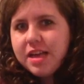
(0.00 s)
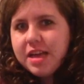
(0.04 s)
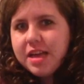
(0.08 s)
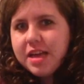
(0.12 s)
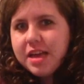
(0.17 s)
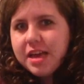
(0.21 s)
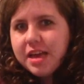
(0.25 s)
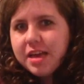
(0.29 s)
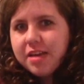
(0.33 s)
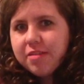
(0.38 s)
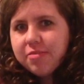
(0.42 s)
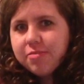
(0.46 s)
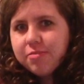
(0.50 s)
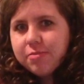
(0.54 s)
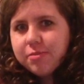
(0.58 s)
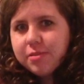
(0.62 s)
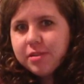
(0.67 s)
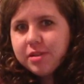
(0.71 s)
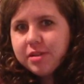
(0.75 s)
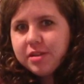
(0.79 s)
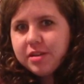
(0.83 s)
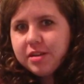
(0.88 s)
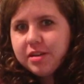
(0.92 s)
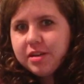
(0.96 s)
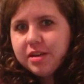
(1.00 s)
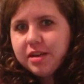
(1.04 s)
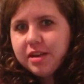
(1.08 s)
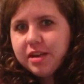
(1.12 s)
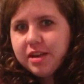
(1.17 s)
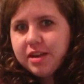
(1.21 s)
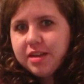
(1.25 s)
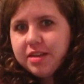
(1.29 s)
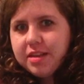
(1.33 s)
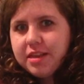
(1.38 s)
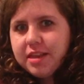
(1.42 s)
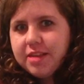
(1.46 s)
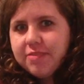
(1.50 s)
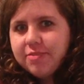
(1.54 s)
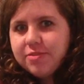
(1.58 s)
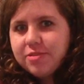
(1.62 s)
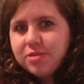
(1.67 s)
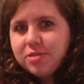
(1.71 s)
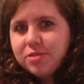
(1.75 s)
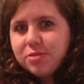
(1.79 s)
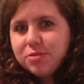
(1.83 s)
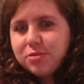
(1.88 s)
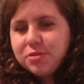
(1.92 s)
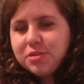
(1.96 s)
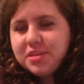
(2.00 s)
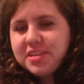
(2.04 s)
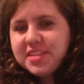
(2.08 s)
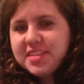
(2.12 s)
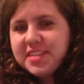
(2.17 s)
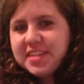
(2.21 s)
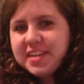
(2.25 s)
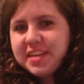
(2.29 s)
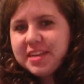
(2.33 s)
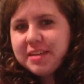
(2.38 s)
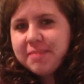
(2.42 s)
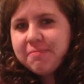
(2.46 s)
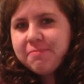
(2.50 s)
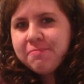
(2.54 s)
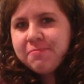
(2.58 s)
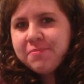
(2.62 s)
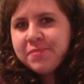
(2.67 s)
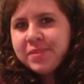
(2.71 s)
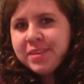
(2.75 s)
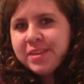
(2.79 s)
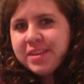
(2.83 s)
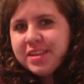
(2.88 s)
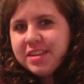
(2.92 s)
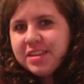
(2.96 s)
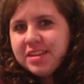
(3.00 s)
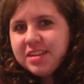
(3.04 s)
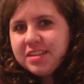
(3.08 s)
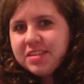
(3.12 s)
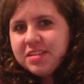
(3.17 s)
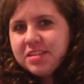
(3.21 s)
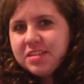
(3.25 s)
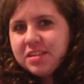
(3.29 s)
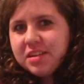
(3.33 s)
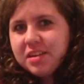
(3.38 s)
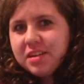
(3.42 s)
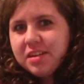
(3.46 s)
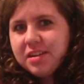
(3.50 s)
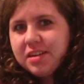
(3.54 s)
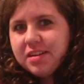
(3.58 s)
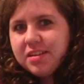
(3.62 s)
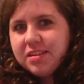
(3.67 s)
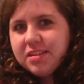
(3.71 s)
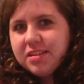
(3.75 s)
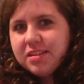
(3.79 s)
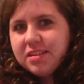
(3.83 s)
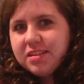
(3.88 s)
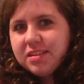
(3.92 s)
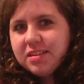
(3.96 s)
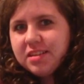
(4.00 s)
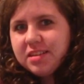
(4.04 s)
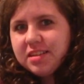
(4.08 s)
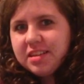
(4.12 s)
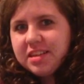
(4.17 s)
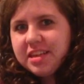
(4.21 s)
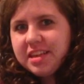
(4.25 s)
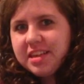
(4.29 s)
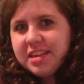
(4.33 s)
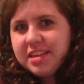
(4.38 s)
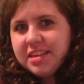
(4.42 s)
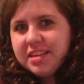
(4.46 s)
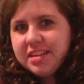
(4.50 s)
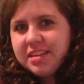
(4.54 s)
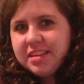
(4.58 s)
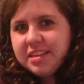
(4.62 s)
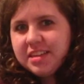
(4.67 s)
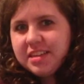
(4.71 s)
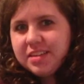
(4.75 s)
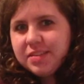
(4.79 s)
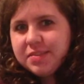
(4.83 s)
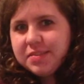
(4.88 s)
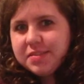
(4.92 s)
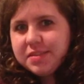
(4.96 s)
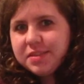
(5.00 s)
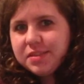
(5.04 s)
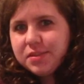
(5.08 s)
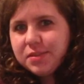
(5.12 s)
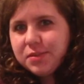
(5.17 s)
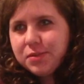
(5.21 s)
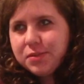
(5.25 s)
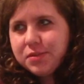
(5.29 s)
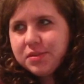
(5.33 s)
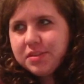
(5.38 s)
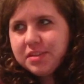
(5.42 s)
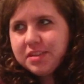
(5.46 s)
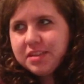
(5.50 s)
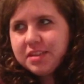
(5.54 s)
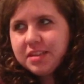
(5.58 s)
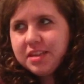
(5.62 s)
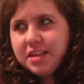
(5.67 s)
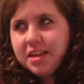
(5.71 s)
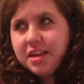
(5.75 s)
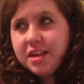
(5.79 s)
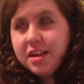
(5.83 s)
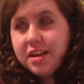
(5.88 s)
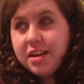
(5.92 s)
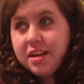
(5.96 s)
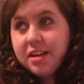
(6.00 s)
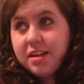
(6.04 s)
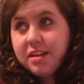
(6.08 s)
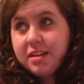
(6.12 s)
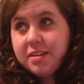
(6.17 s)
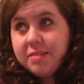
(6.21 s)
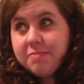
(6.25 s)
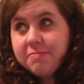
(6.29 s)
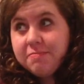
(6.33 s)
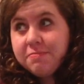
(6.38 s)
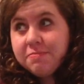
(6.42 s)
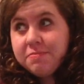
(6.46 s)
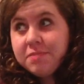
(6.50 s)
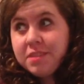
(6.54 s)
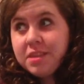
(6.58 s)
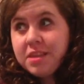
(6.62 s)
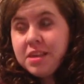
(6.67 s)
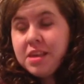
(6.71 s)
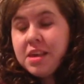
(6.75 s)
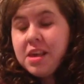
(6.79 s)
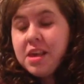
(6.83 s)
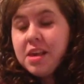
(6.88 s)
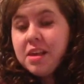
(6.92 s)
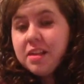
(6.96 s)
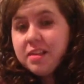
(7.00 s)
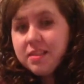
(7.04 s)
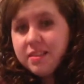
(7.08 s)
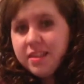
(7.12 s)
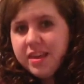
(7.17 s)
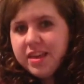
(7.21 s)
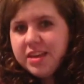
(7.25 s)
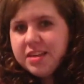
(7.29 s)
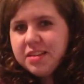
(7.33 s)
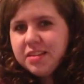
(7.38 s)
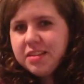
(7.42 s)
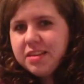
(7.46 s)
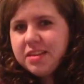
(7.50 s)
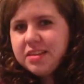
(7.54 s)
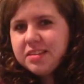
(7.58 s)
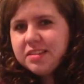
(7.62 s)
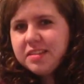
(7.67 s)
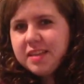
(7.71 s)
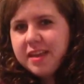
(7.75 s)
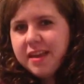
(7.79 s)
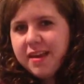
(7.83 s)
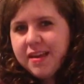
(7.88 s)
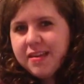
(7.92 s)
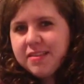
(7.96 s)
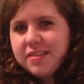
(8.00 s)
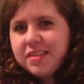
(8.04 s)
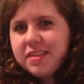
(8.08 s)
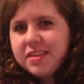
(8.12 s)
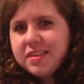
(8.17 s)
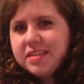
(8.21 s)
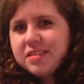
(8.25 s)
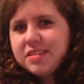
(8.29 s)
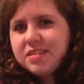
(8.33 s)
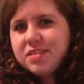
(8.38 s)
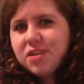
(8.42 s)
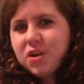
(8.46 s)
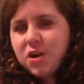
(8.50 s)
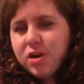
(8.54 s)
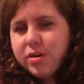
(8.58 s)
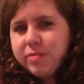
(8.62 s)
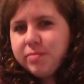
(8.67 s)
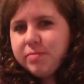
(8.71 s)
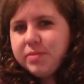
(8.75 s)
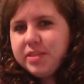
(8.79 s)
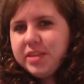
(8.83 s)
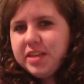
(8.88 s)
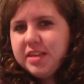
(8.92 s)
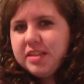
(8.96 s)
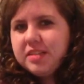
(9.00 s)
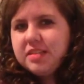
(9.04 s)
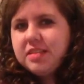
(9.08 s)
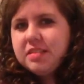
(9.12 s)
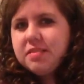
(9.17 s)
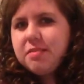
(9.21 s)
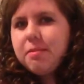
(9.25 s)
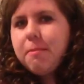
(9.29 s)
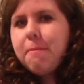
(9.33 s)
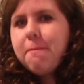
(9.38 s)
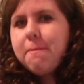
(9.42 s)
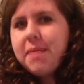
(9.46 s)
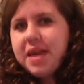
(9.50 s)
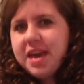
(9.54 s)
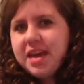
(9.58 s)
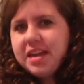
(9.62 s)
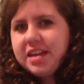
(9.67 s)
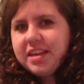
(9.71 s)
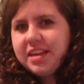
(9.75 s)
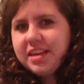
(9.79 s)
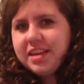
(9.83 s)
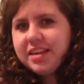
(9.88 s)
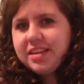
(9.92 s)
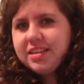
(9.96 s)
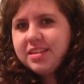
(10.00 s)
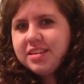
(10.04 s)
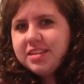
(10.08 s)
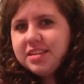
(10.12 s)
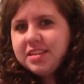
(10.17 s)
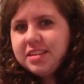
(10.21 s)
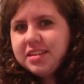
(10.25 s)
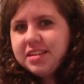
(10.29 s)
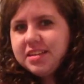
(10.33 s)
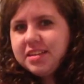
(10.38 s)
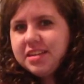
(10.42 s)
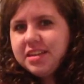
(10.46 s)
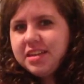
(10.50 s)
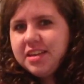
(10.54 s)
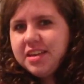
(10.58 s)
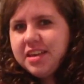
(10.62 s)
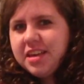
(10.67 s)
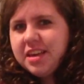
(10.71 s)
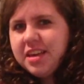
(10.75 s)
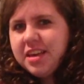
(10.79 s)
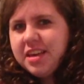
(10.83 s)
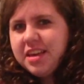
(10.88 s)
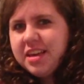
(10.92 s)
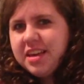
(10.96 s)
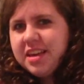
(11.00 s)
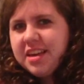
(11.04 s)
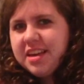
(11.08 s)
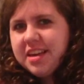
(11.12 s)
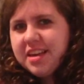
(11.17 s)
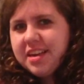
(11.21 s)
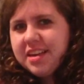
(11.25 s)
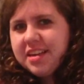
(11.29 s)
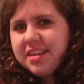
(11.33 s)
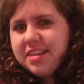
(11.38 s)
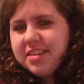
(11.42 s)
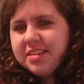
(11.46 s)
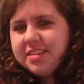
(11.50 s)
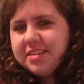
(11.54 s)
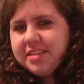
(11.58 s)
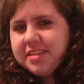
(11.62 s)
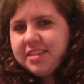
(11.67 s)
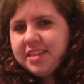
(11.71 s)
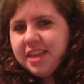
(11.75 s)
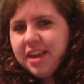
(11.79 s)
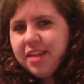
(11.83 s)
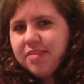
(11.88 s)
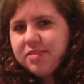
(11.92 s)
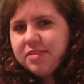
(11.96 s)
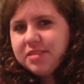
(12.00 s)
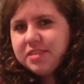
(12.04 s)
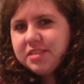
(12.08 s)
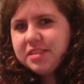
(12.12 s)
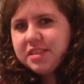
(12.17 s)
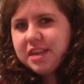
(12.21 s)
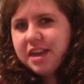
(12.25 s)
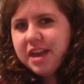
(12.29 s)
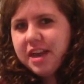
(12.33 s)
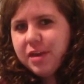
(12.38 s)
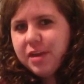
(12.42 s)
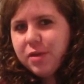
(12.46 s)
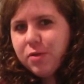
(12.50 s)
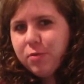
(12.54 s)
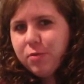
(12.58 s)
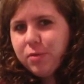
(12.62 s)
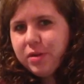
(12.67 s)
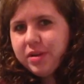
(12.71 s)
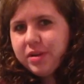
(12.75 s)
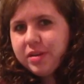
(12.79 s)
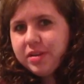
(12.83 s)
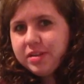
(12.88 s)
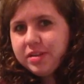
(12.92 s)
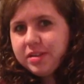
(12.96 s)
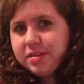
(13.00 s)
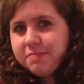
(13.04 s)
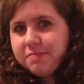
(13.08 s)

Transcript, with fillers: And when I left school today, I saw a kid and he was holding a legless, headless, armless mannequin. I thought that was kind of weird.